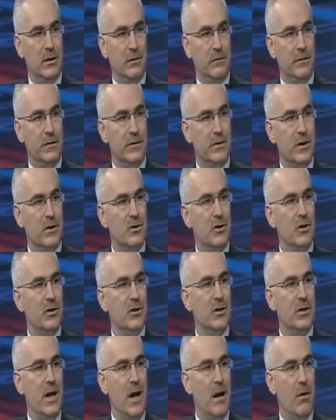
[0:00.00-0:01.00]

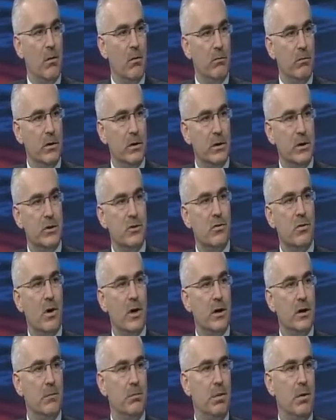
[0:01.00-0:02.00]
physicians now are really
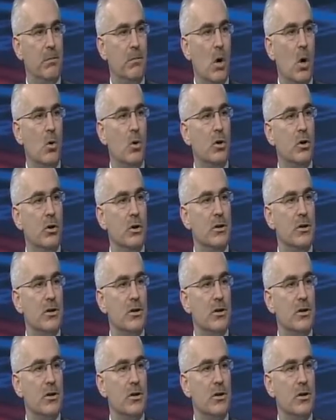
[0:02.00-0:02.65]
trying to promote good